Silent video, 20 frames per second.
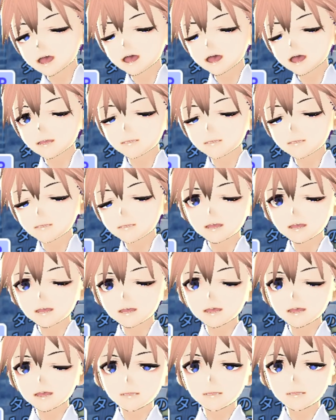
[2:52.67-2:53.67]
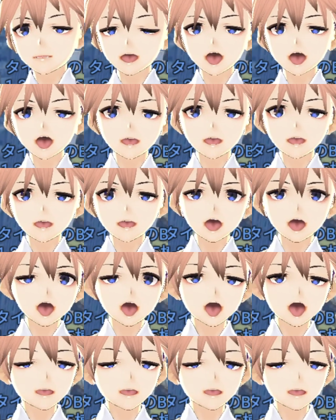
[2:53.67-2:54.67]
to spend a whole
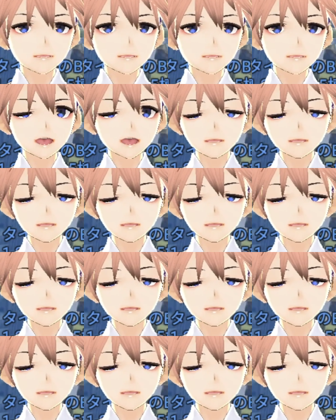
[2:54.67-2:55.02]
day.